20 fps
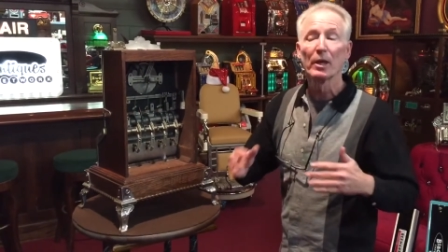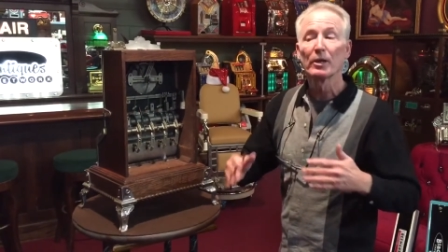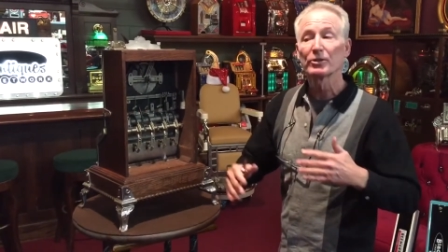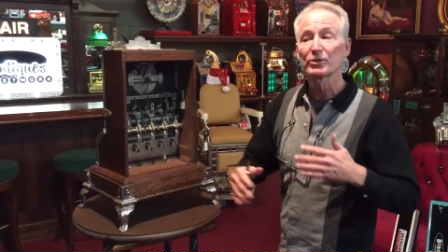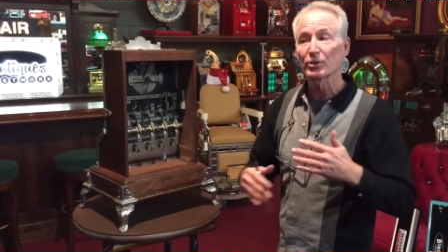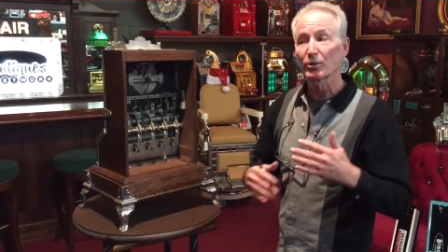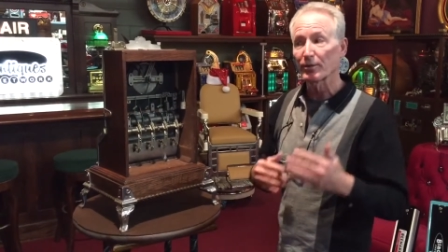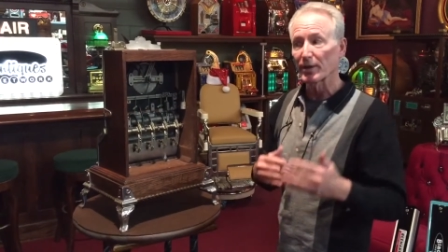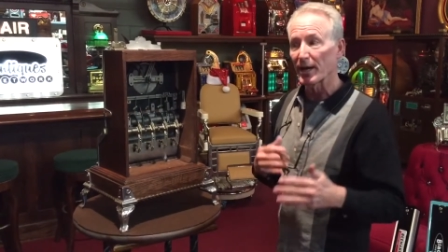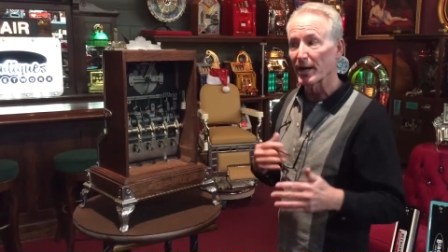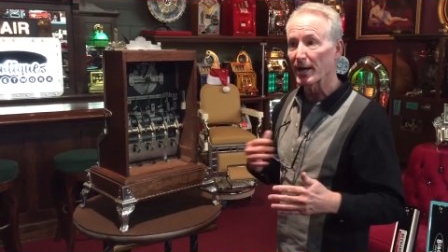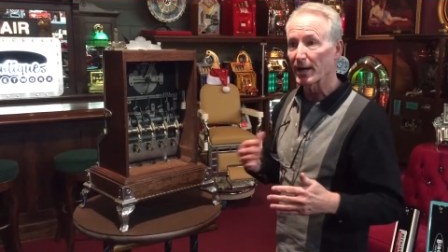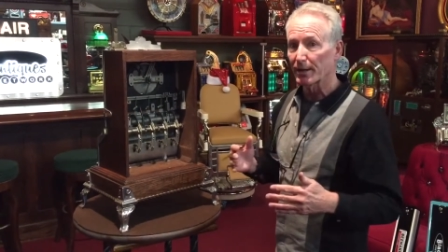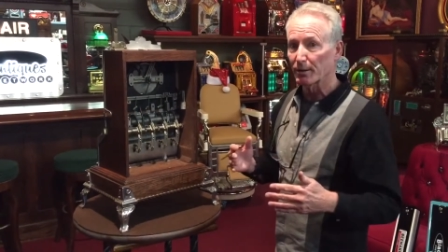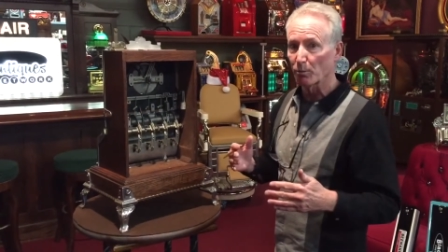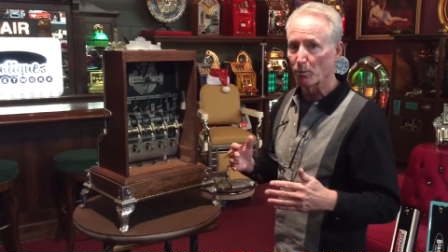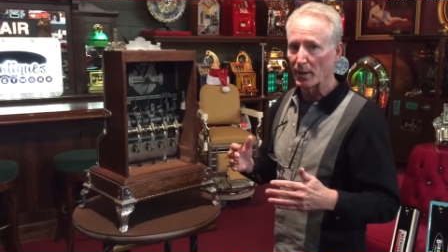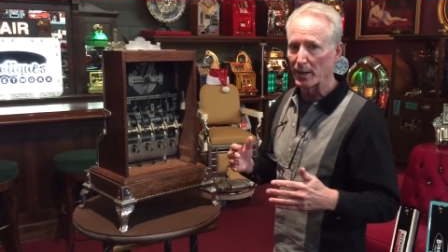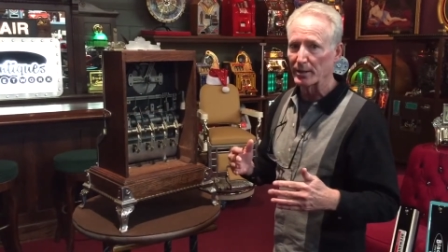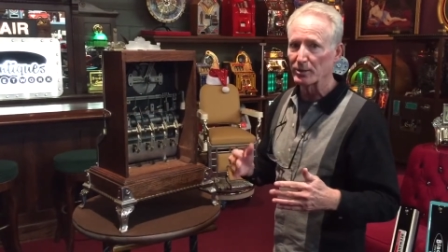So they had
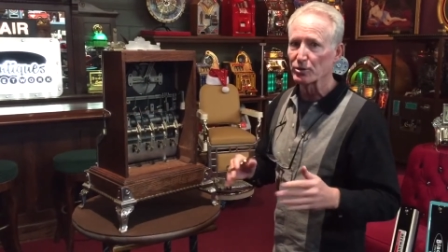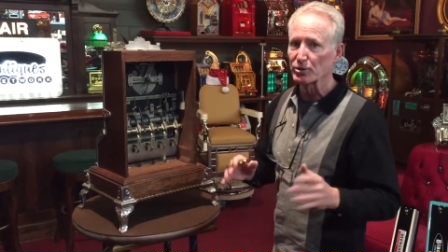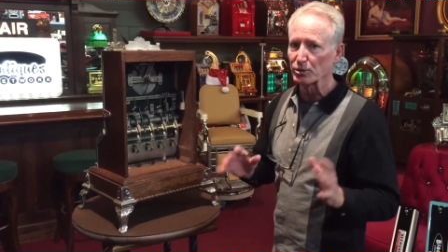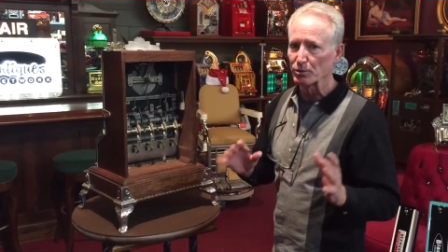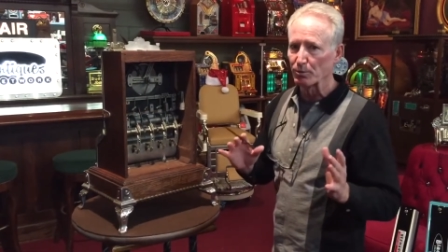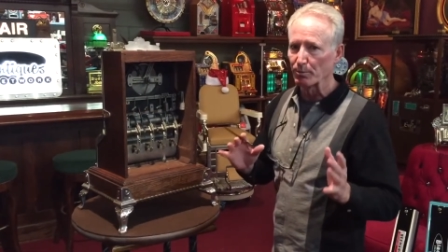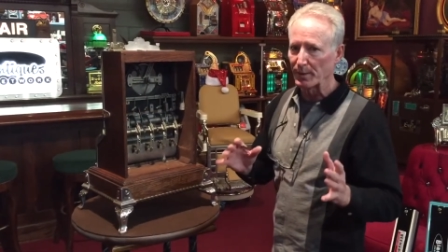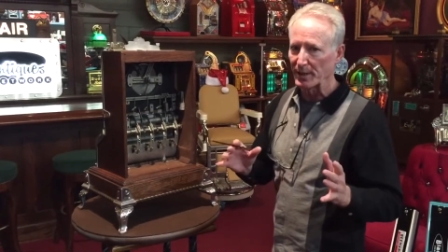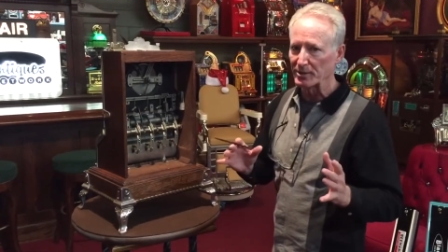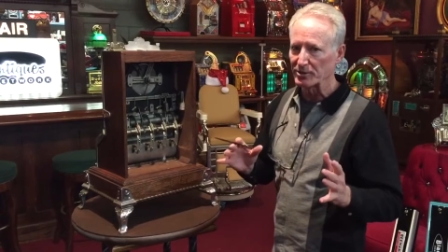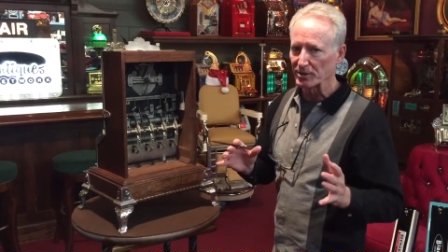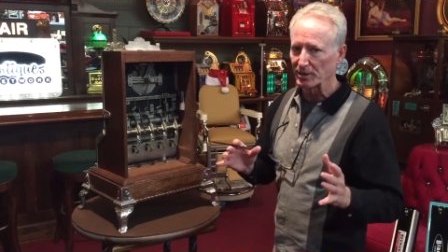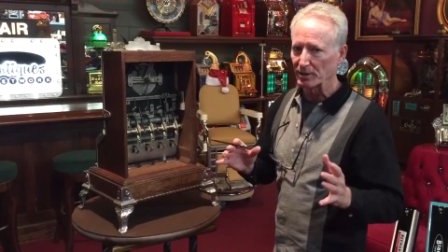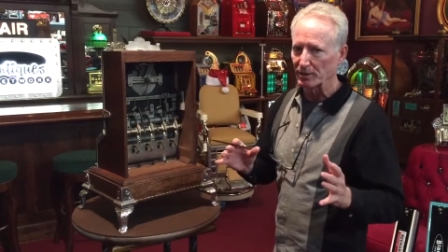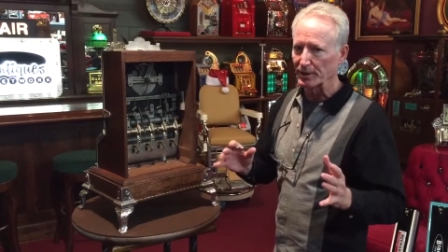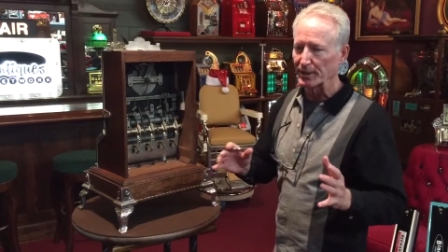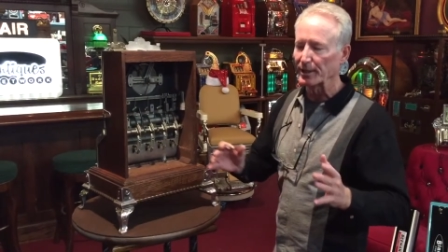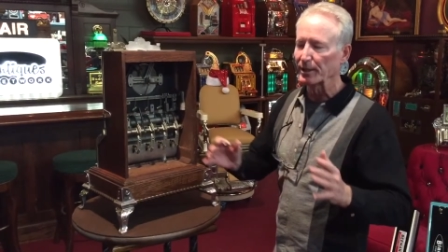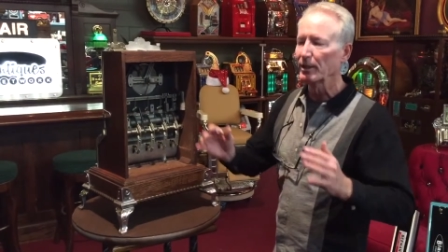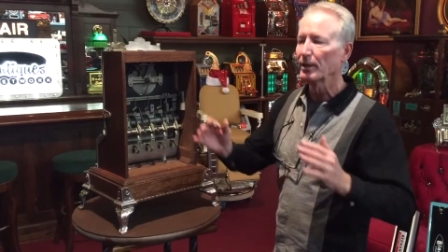a way to
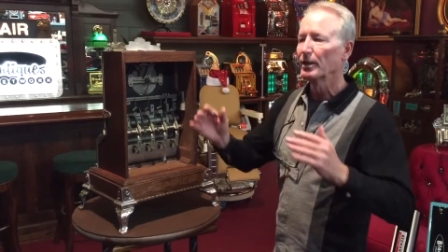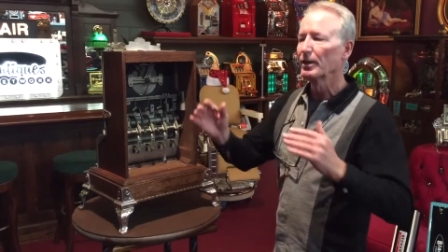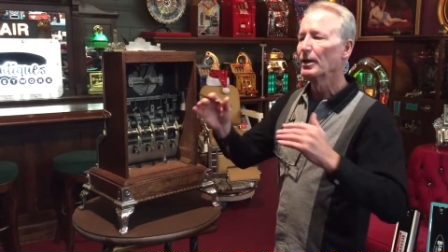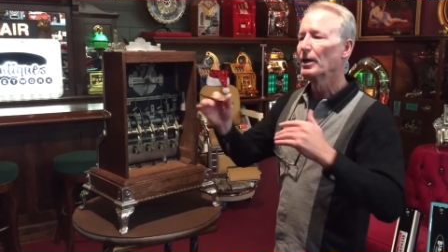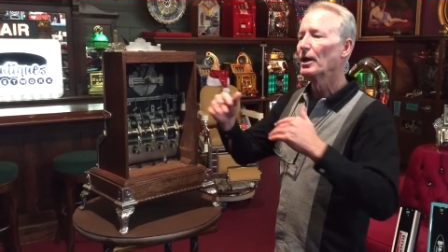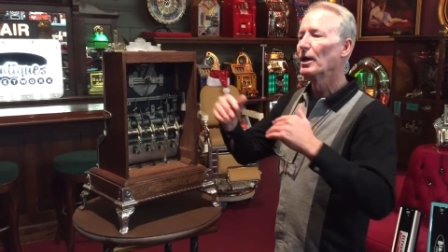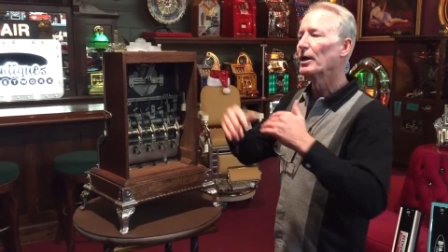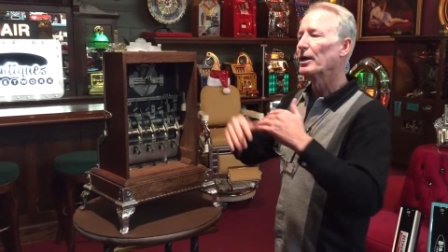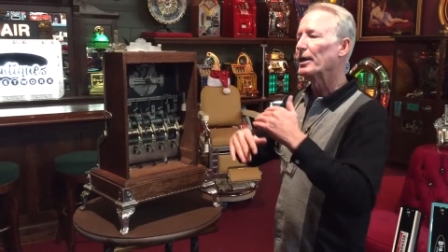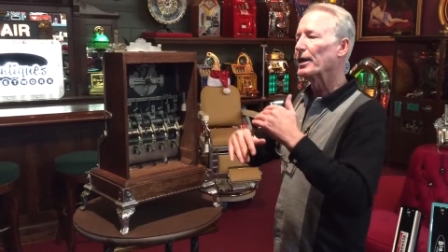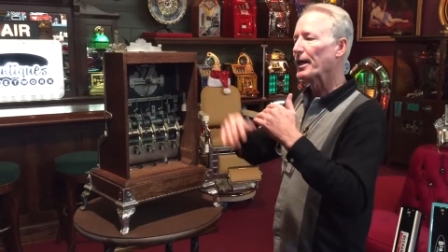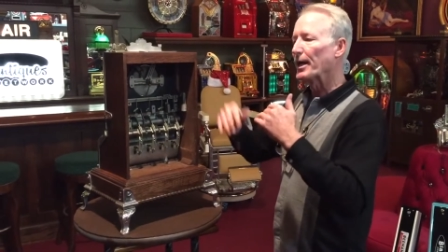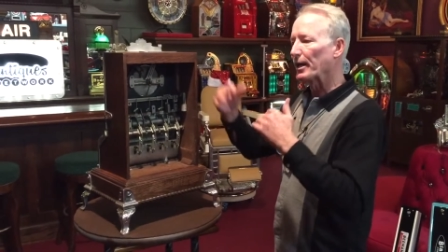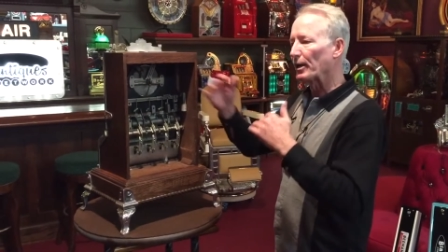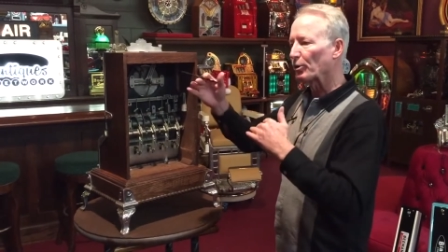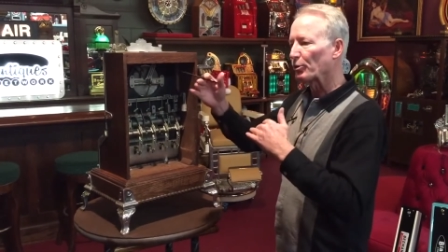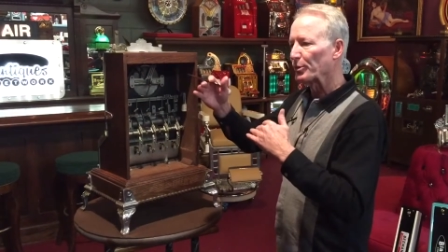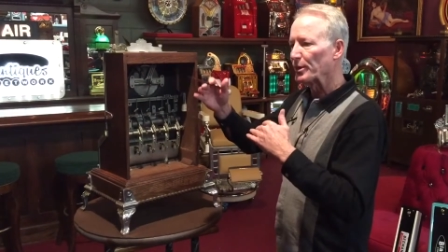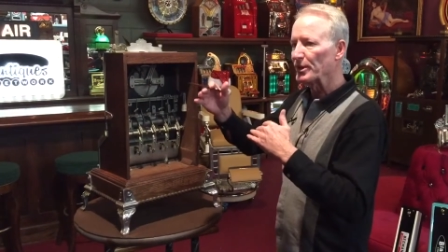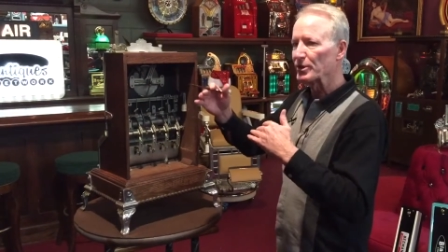basically
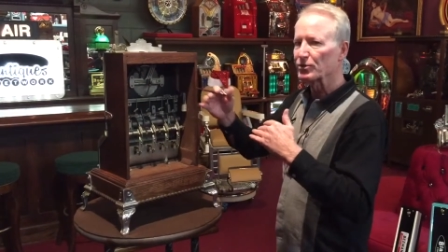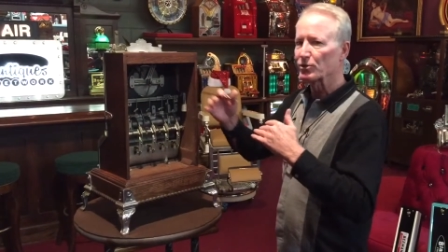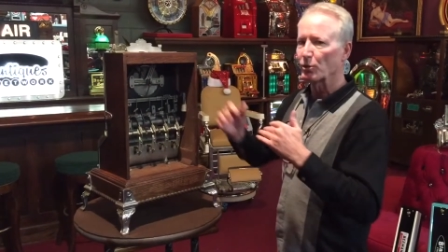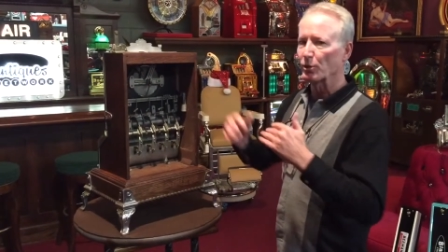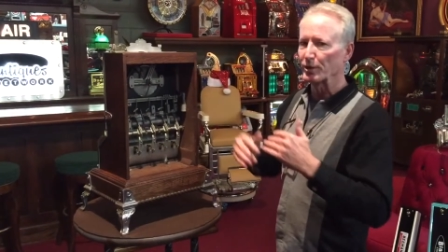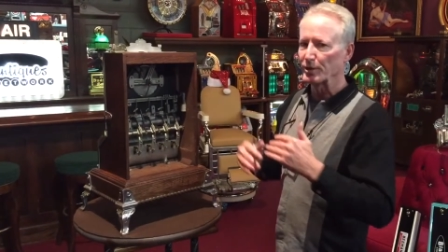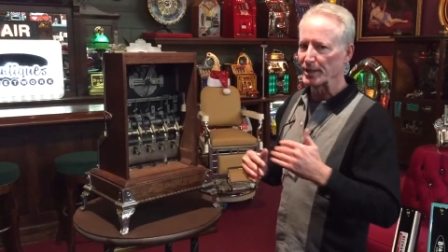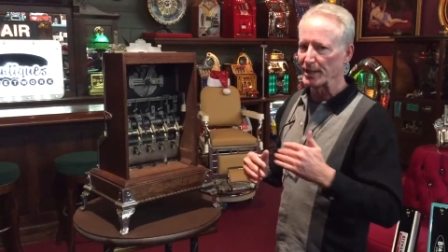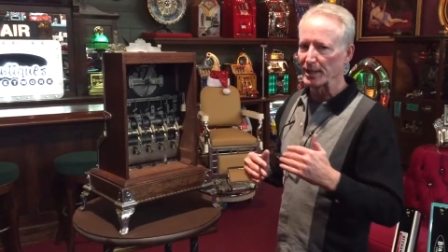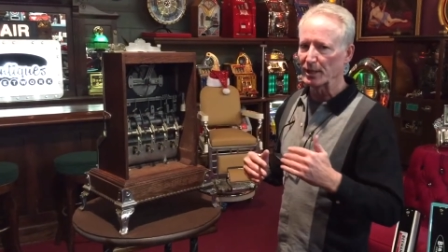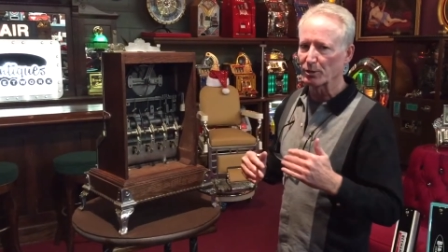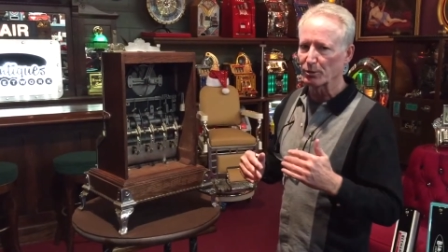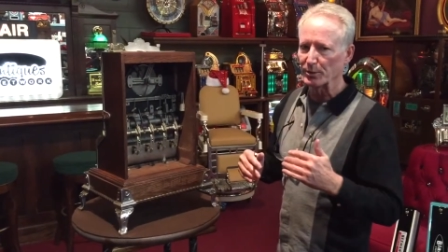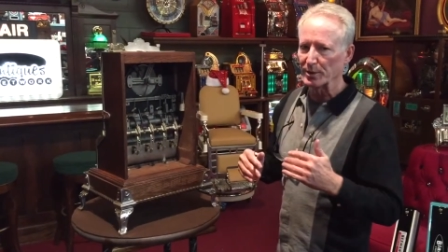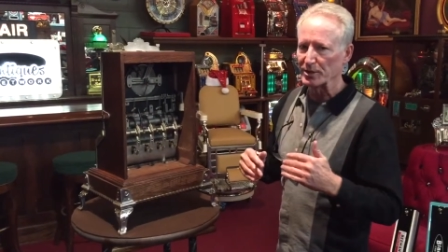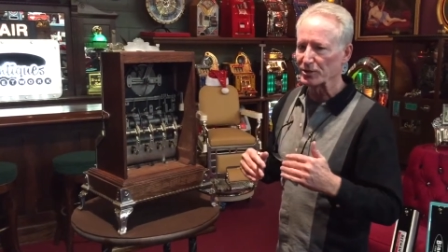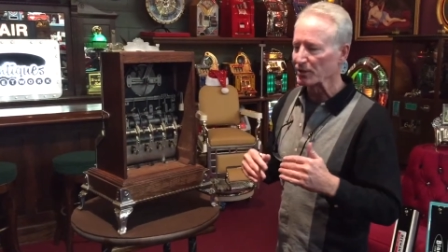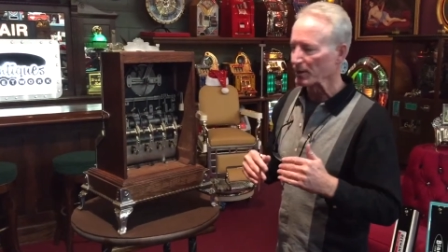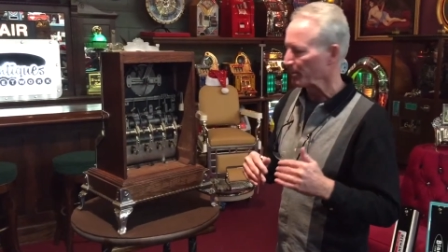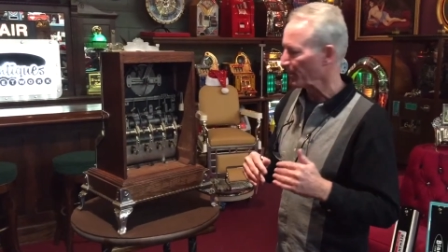increase or
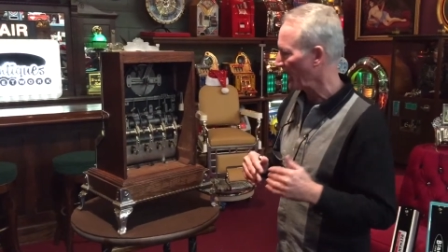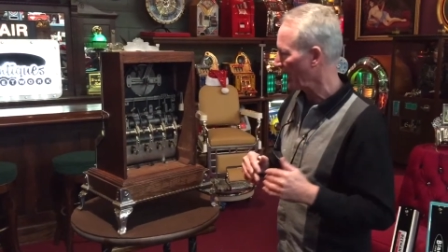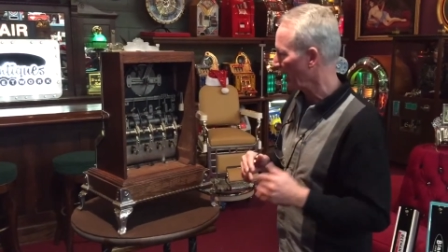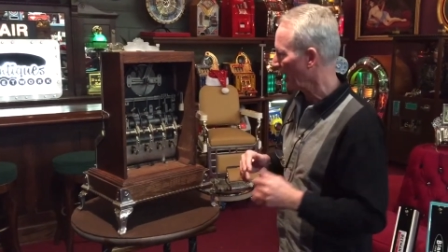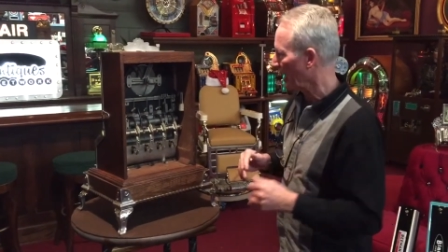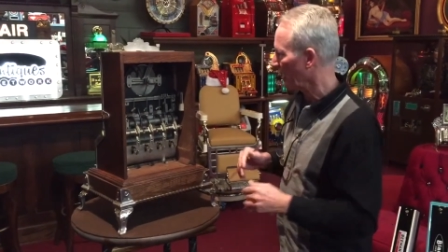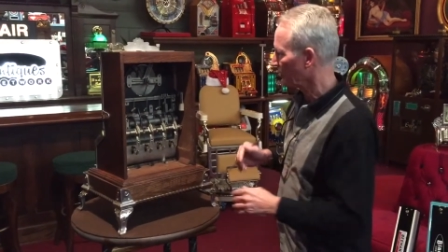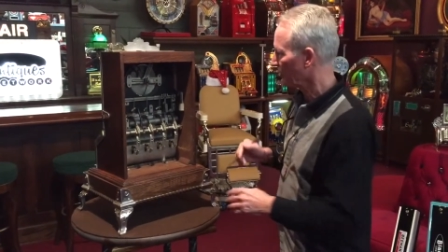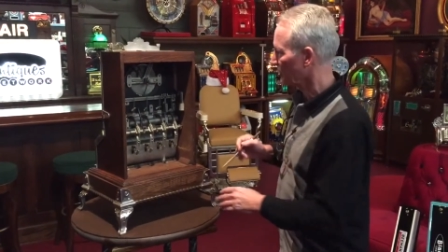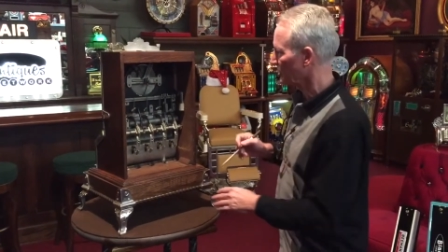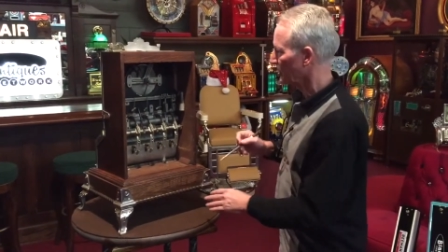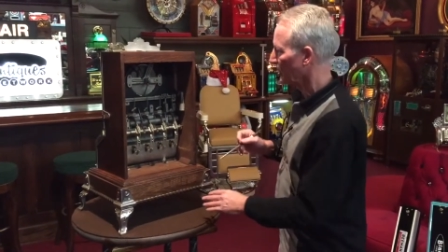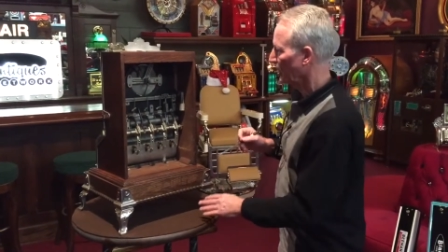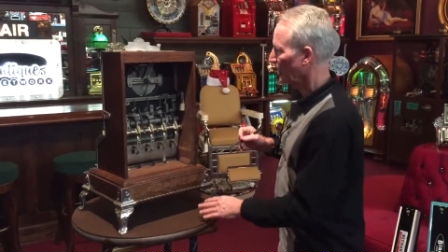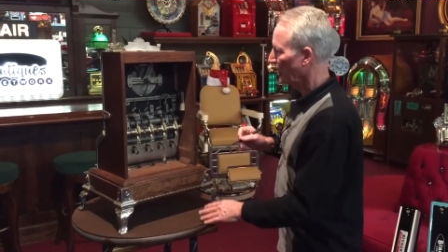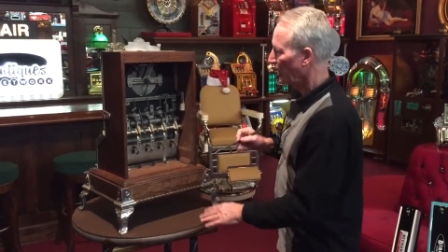decrease the payouts.